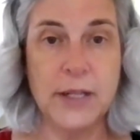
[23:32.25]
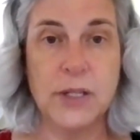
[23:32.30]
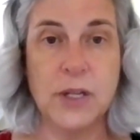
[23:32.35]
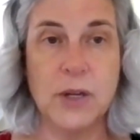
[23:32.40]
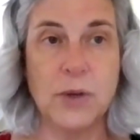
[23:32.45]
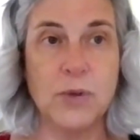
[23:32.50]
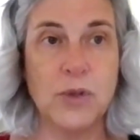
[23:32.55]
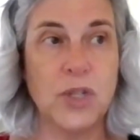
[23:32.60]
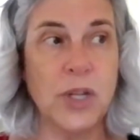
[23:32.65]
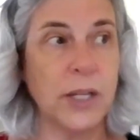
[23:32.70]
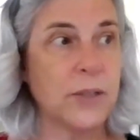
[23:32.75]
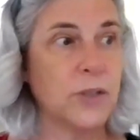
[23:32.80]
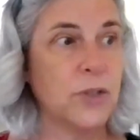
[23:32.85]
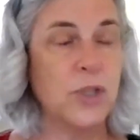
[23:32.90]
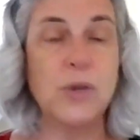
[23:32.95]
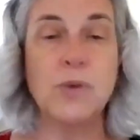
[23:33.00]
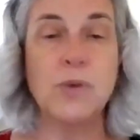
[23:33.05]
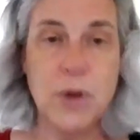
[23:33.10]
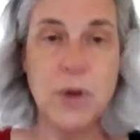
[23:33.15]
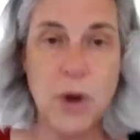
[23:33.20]
So just,
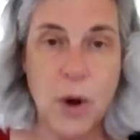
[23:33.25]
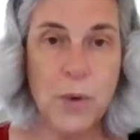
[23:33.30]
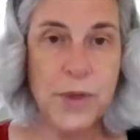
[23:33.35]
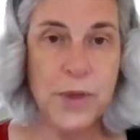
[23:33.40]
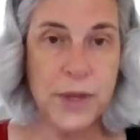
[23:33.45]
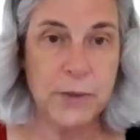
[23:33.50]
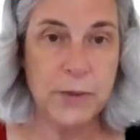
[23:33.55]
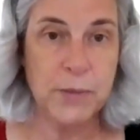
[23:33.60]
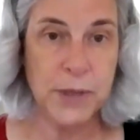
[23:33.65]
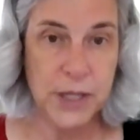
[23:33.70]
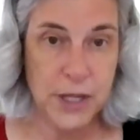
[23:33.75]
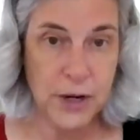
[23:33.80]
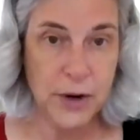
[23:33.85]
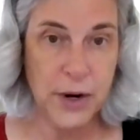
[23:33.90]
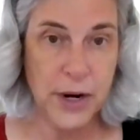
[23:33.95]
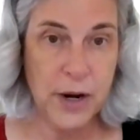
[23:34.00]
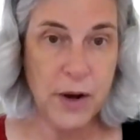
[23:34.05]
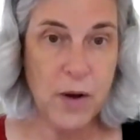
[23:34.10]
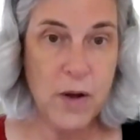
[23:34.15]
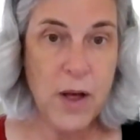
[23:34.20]
do you know this
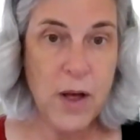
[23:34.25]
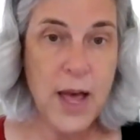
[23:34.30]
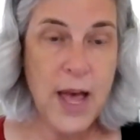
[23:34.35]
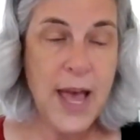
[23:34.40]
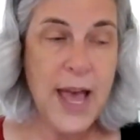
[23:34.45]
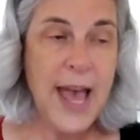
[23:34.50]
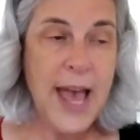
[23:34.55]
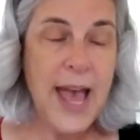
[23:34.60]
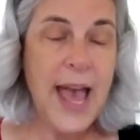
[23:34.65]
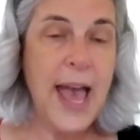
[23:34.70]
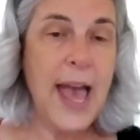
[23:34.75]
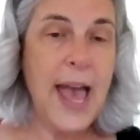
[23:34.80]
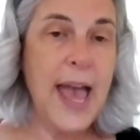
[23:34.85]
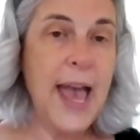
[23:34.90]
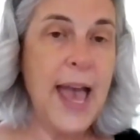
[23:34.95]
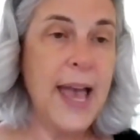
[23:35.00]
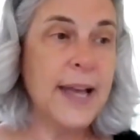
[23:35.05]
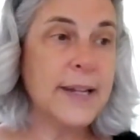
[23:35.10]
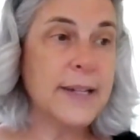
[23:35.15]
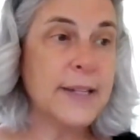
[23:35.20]
material?
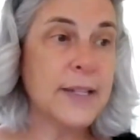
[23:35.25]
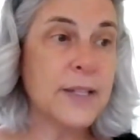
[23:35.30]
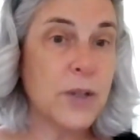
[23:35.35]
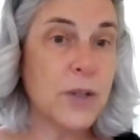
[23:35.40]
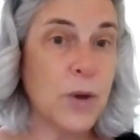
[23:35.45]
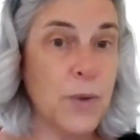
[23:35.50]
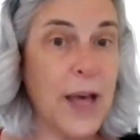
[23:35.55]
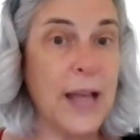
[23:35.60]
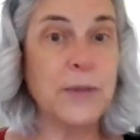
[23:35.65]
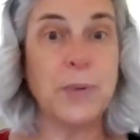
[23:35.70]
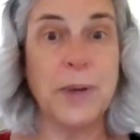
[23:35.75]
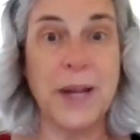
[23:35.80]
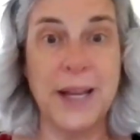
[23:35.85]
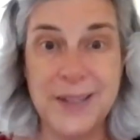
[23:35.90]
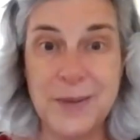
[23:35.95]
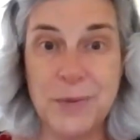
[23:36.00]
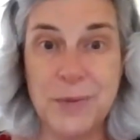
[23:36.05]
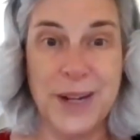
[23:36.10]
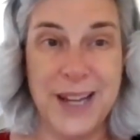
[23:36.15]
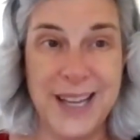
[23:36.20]
And so that's
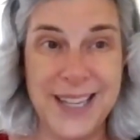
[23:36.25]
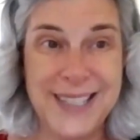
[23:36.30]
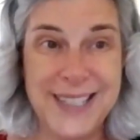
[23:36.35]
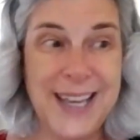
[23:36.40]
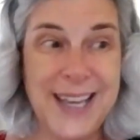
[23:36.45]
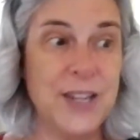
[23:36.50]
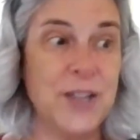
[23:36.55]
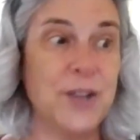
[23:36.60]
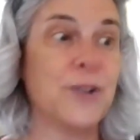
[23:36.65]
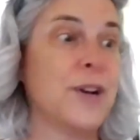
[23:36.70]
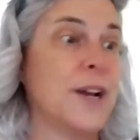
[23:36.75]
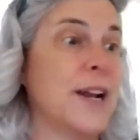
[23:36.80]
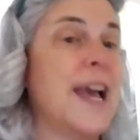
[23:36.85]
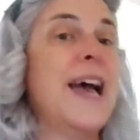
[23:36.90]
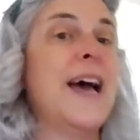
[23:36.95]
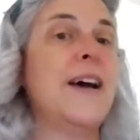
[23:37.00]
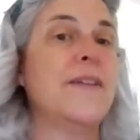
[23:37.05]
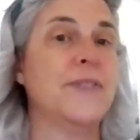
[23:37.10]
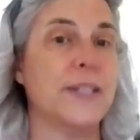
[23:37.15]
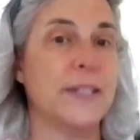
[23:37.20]
what when I said you're going to
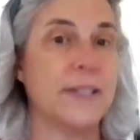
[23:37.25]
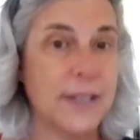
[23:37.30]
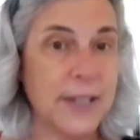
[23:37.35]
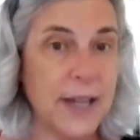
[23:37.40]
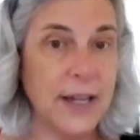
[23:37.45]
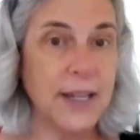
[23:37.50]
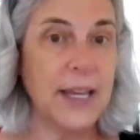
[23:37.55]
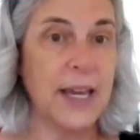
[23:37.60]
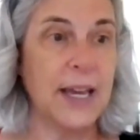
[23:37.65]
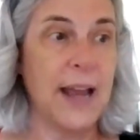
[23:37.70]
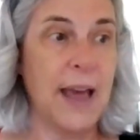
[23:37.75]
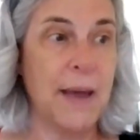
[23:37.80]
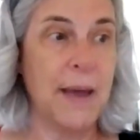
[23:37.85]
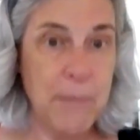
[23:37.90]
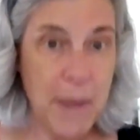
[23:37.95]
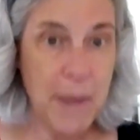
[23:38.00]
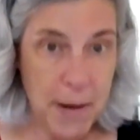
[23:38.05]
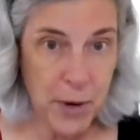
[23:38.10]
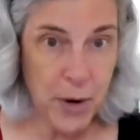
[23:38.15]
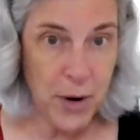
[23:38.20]
have to study it and
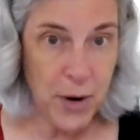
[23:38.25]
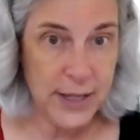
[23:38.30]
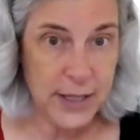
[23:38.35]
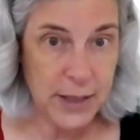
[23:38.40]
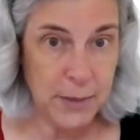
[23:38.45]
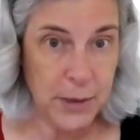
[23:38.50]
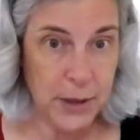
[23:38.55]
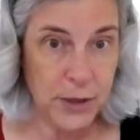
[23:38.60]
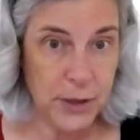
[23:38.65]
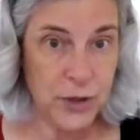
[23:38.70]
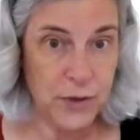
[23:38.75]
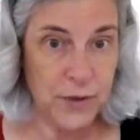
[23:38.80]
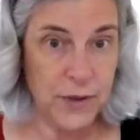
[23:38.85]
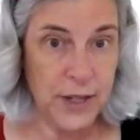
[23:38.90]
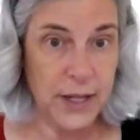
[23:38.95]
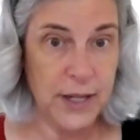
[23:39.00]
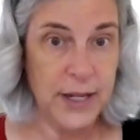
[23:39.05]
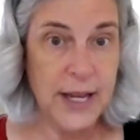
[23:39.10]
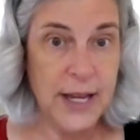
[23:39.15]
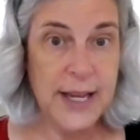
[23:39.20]
memorize a bunch of
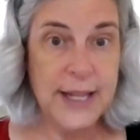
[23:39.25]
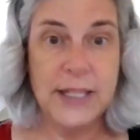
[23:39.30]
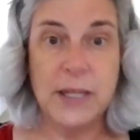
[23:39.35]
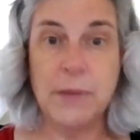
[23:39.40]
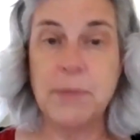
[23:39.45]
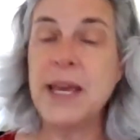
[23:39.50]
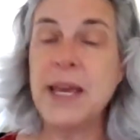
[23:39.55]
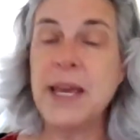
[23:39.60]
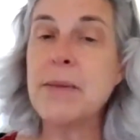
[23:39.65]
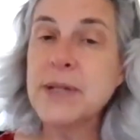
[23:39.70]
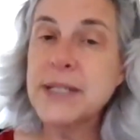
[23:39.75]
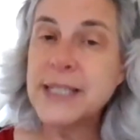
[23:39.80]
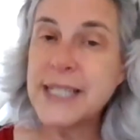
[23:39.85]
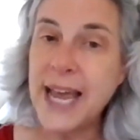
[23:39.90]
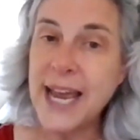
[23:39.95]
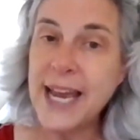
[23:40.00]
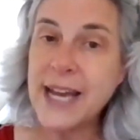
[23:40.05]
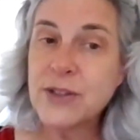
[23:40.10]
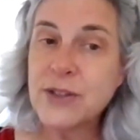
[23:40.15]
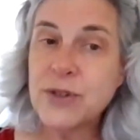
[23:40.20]
it to be able
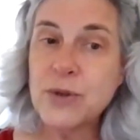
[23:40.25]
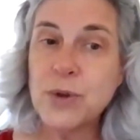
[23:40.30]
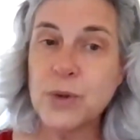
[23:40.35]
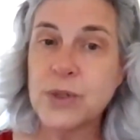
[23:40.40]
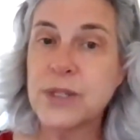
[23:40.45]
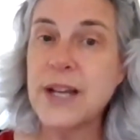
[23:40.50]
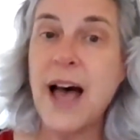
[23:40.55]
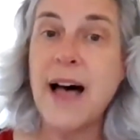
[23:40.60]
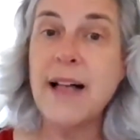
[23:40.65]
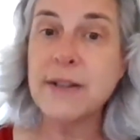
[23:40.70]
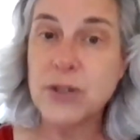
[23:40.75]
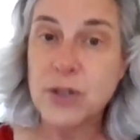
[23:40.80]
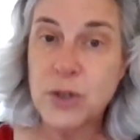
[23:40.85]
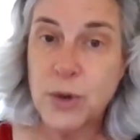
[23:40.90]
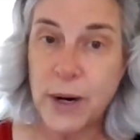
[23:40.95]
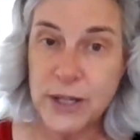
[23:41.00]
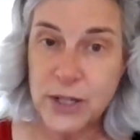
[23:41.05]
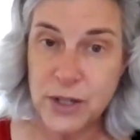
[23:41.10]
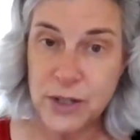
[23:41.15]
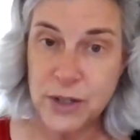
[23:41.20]
to answer those knowledge
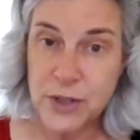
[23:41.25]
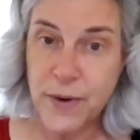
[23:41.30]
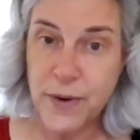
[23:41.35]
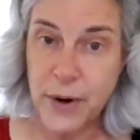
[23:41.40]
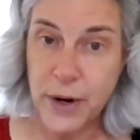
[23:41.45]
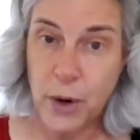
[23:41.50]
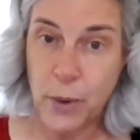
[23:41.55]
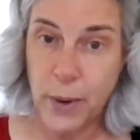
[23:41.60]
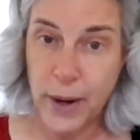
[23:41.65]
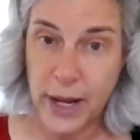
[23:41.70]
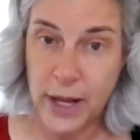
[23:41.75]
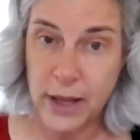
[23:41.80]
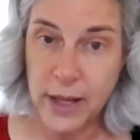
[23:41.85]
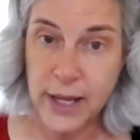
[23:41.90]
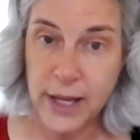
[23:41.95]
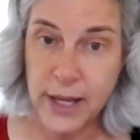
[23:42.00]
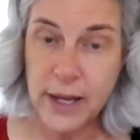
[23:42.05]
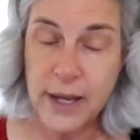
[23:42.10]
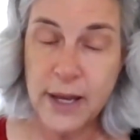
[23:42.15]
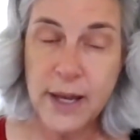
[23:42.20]
questions very
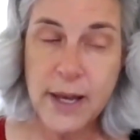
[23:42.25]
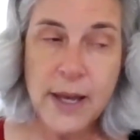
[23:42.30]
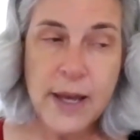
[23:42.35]
quickly.